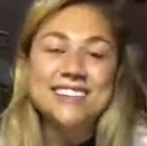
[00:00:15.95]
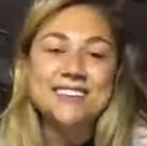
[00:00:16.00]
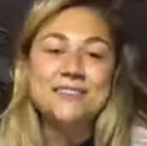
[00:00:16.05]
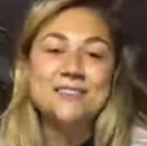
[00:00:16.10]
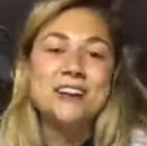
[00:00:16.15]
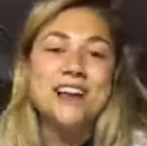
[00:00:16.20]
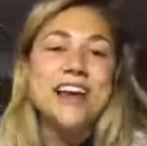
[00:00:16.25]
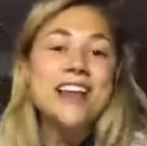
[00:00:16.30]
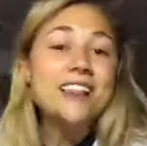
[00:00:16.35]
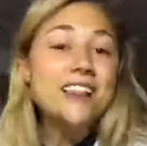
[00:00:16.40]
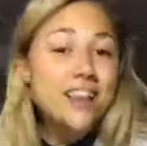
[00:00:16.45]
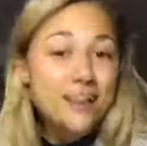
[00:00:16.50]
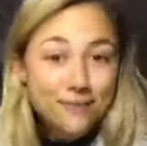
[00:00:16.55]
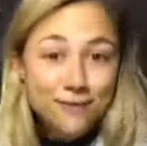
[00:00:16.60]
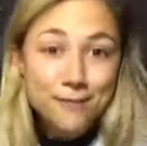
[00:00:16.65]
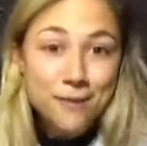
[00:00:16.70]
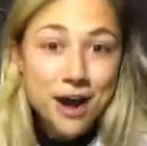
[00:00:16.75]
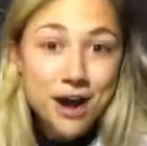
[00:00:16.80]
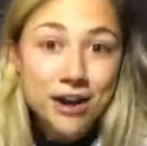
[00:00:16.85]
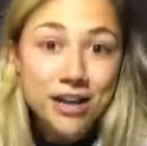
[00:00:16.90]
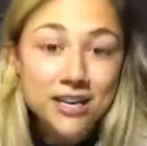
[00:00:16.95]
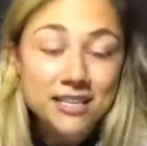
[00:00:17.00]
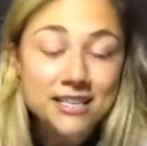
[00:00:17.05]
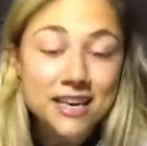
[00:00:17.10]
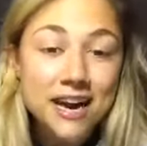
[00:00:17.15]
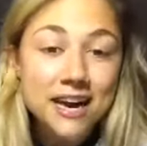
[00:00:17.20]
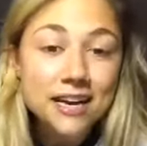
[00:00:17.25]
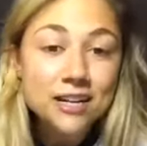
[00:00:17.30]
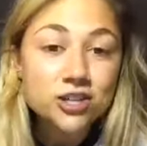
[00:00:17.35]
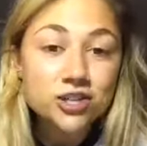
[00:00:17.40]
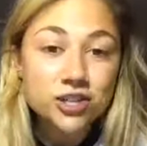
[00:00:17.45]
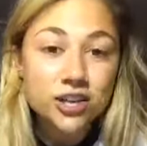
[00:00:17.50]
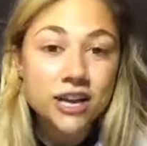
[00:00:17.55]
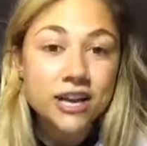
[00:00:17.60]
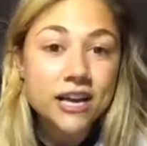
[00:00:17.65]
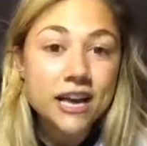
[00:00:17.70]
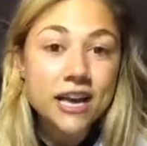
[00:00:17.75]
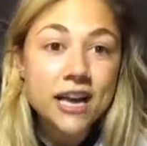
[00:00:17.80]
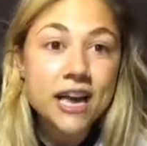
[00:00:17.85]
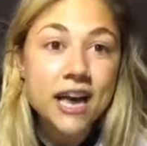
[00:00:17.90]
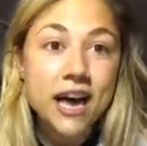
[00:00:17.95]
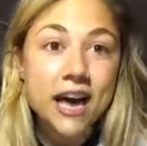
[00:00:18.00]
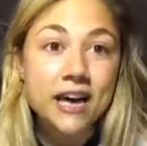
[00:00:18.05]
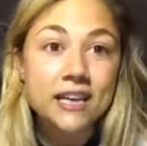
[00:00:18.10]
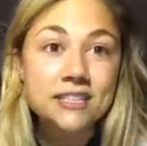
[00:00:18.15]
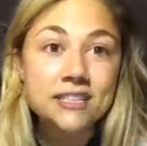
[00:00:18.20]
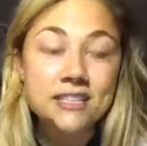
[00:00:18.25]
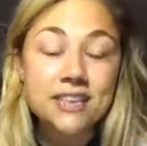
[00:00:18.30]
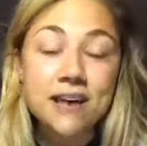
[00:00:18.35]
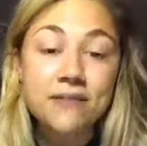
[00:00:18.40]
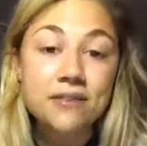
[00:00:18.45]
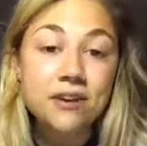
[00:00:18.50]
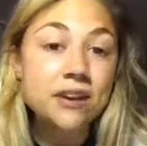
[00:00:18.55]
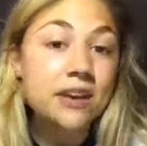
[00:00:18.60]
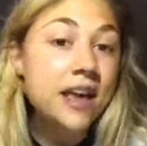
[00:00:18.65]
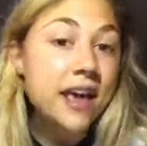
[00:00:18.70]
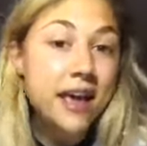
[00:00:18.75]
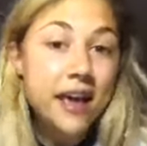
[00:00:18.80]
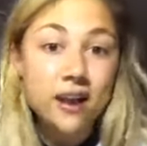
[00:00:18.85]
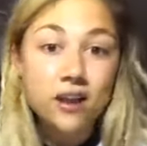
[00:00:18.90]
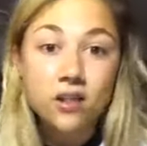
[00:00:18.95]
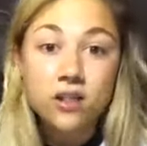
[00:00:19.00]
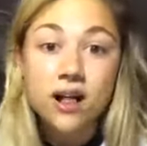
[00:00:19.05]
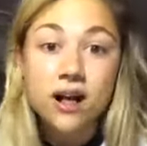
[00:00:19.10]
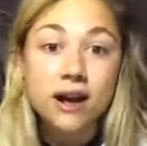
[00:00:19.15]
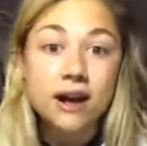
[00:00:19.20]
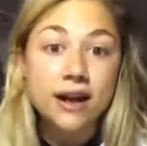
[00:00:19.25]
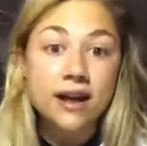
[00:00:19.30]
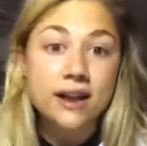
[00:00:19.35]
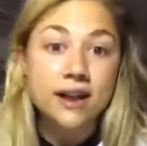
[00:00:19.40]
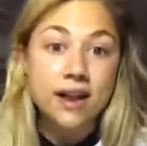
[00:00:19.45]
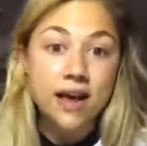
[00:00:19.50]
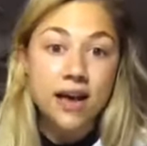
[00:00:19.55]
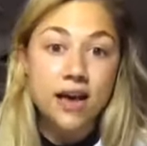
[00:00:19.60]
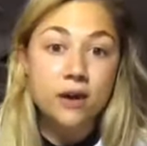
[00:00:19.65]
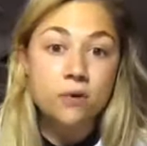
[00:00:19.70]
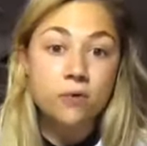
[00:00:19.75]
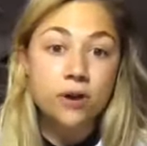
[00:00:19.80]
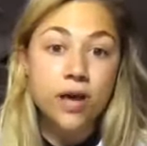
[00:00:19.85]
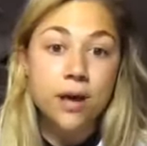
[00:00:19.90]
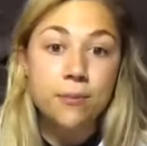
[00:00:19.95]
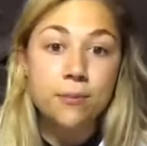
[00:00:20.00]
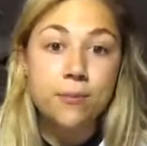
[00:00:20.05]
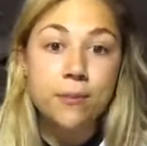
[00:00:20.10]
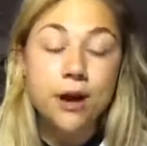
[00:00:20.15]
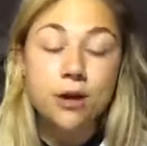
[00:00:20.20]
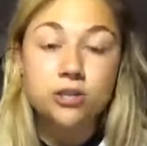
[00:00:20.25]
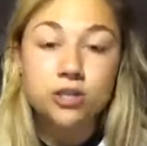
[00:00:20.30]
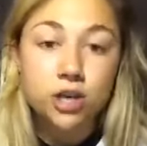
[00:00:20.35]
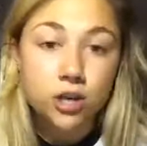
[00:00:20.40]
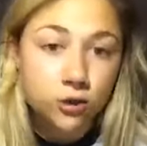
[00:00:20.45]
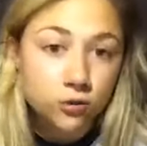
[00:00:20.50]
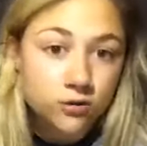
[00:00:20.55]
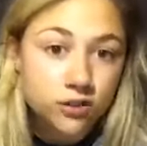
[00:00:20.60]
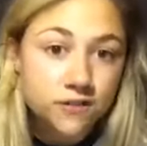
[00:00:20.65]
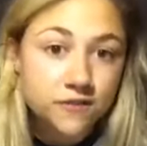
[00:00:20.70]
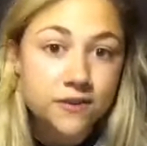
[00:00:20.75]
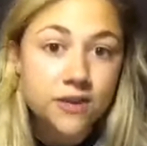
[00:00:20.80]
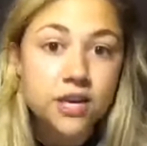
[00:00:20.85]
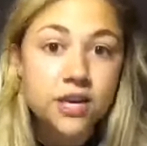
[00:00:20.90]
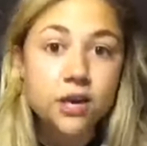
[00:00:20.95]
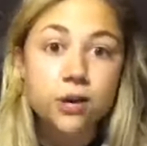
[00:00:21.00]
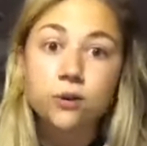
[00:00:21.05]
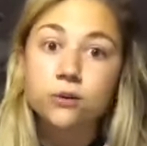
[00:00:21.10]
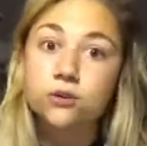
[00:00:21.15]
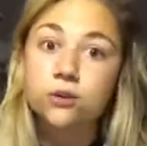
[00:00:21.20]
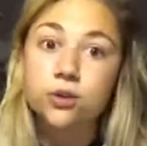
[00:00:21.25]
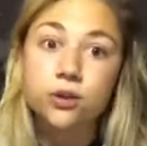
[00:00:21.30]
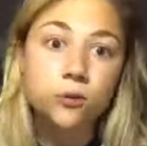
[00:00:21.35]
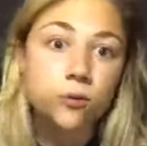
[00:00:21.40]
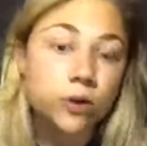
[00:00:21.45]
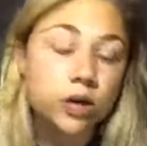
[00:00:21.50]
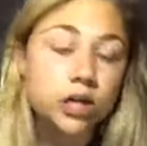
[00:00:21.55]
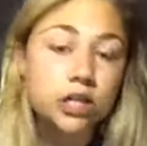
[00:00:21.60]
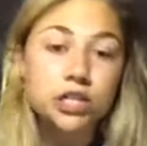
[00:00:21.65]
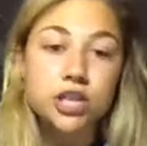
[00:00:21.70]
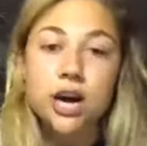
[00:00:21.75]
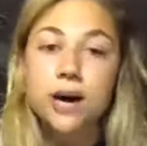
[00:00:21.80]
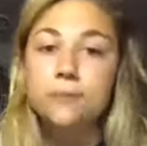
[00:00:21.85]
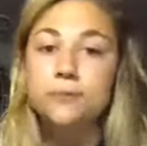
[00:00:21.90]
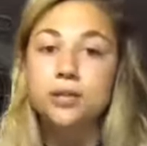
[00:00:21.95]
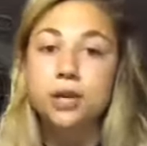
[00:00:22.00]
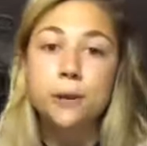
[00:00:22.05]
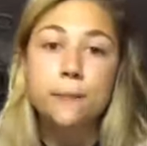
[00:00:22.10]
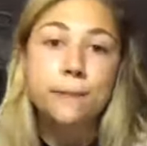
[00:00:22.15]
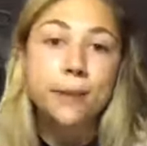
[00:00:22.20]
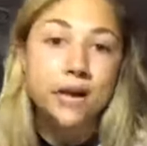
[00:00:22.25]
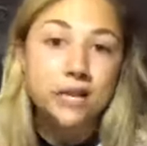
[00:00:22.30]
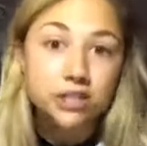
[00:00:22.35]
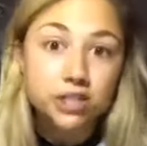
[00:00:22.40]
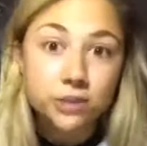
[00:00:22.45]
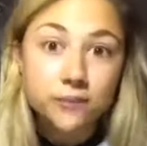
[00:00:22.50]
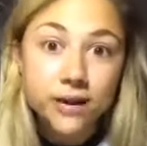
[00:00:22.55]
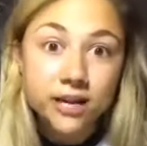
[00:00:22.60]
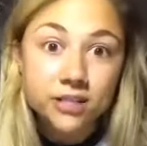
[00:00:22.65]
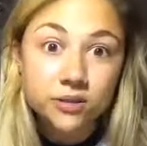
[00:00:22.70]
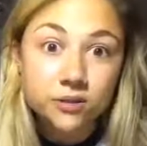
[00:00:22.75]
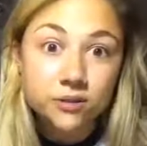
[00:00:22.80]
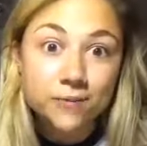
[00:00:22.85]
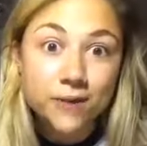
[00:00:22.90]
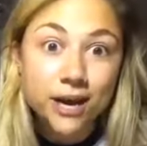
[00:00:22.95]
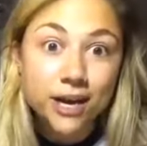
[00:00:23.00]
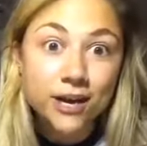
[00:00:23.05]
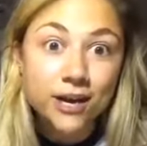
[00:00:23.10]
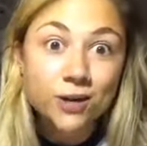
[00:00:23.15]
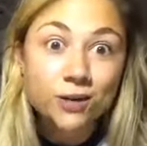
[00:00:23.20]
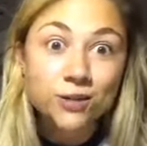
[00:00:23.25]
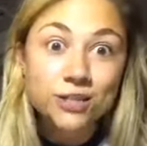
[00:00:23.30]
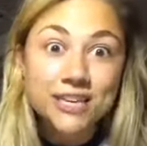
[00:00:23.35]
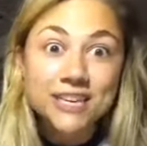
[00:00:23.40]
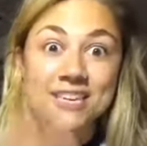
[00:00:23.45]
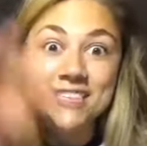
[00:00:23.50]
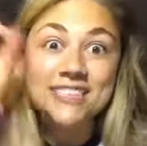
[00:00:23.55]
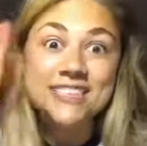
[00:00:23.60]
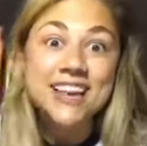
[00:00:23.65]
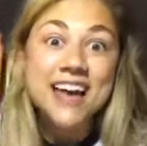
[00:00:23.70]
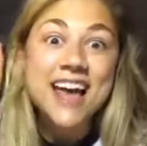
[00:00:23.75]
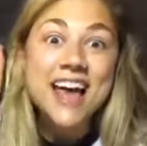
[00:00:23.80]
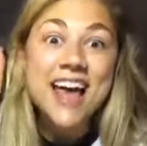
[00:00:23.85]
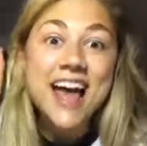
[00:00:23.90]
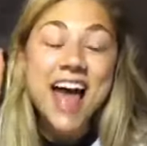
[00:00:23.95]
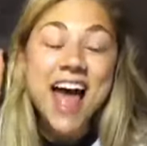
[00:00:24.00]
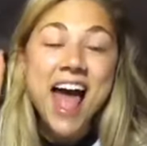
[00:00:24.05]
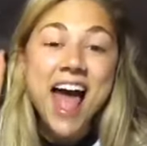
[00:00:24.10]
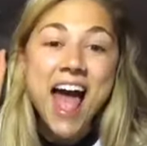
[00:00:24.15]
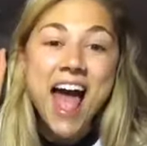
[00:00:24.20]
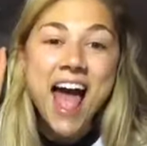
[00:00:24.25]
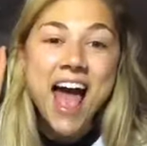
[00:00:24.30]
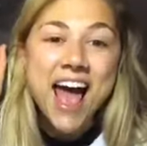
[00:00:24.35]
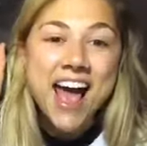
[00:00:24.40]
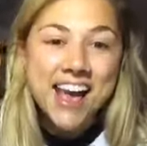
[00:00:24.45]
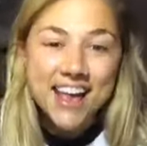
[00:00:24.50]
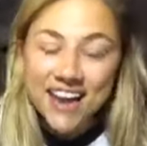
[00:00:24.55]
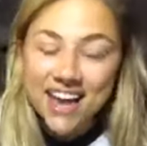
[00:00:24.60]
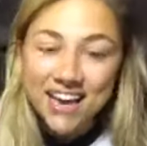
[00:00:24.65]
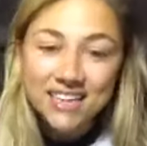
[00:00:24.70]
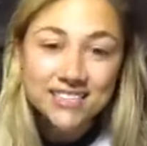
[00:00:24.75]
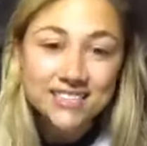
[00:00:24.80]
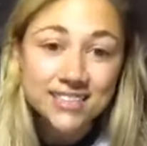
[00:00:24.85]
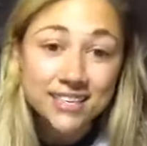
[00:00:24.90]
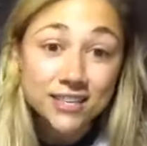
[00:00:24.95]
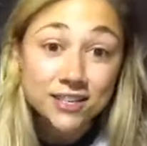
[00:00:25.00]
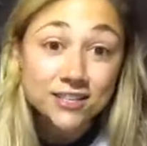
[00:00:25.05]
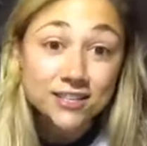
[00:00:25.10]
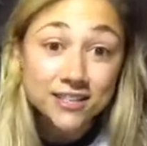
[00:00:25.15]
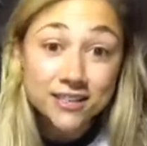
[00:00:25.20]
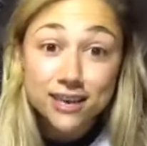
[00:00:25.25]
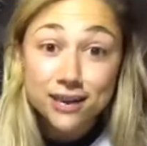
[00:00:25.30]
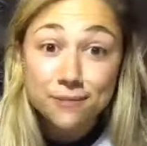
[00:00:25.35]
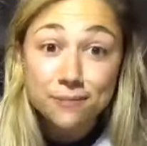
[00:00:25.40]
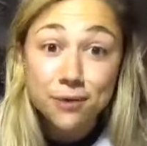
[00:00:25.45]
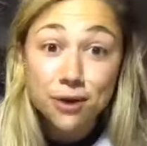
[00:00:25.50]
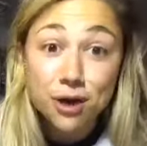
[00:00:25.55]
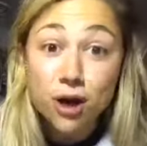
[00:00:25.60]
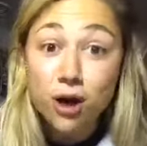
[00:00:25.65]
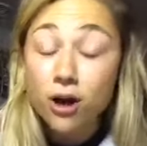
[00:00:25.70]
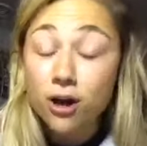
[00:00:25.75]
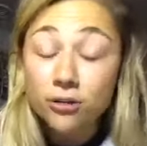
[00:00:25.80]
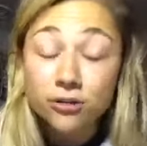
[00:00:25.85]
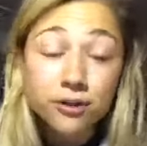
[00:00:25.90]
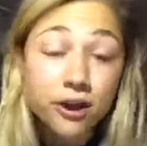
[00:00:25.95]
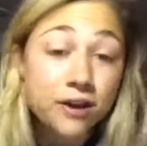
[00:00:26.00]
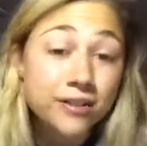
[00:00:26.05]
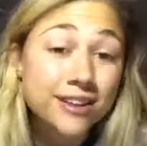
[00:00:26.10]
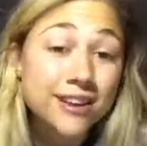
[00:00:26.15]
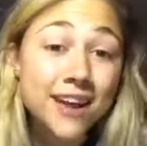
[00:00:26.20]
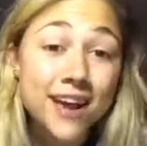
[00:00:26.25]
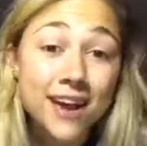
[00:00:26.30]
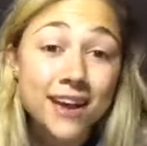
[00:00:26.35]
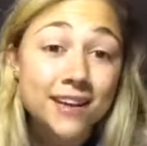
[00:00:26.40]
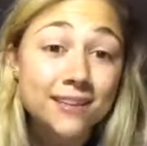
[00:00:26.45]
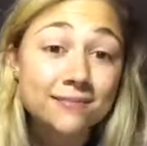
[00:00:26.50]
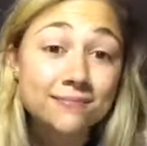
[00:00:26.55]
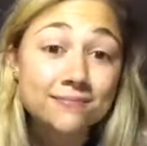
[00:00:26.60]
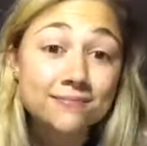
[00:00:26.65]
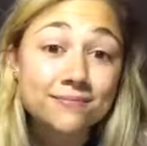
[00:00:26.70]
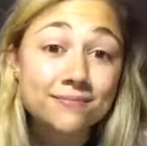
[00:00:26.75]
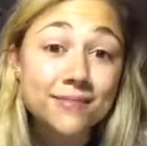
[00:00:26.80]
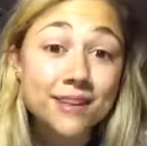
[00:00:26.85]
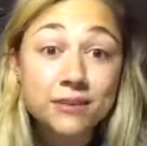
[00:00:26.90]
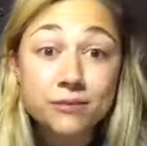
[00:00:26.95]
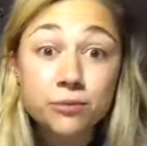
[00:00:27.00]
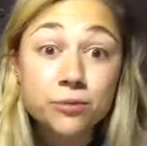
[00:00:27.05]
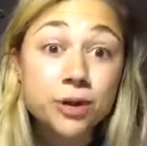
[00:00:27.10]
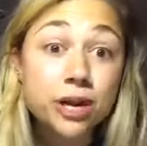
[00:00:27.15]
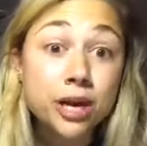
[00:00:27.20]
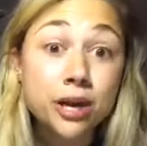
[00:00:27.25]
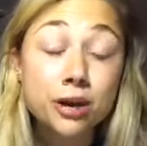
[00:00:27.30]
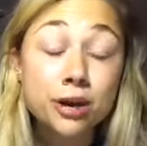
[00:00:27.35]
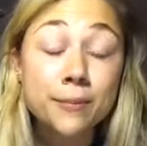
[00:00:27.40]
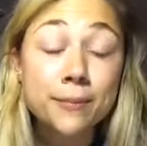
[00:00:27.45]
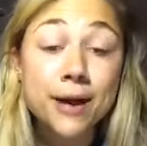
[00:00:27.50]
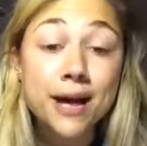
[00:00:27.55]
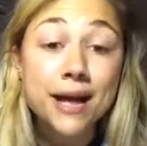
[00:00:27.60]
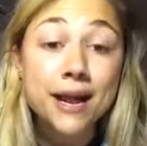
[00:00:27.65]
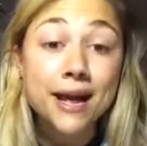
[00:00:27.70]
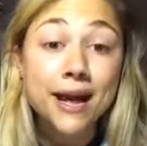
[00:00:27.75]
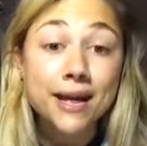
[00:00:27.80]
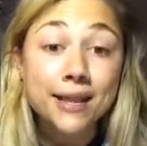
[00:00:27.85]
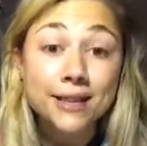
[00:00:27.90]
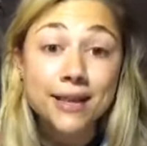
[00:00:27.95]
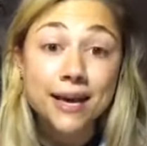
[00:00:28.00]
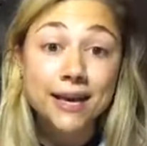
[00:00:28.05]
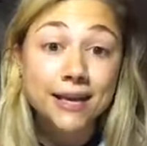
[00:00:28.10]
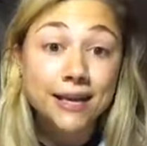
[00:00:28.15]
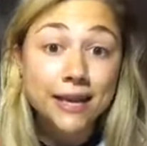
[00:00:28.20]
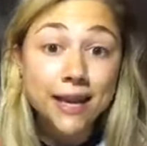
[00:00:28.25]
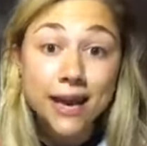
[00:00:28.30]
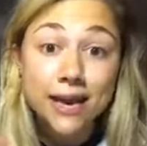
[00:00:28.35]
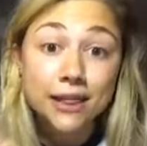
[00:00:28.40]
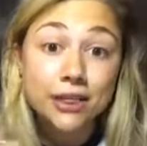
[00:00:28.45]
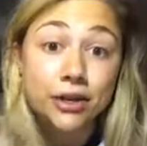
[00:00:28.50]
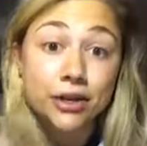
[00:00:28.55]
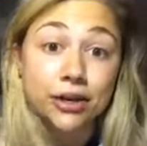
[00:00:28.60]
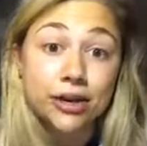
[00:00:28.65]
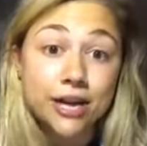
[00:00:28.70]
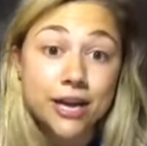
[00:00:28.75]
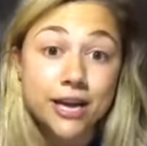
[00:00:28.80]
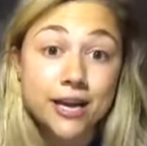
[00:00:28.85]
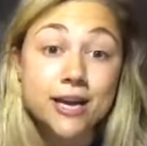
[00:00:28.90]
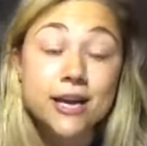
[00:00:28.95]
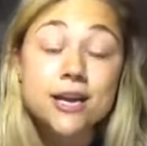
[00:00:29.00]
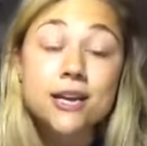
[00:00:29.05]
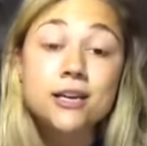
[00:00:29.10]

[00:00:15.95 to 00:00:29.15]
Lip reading: What I love about it is I can drink it at 7, 8 o'clock at night when I'm about to host videos or workshops or masterminds with my coaches, and I still sleep all throughout the night, even when I go to bed at like 9:30.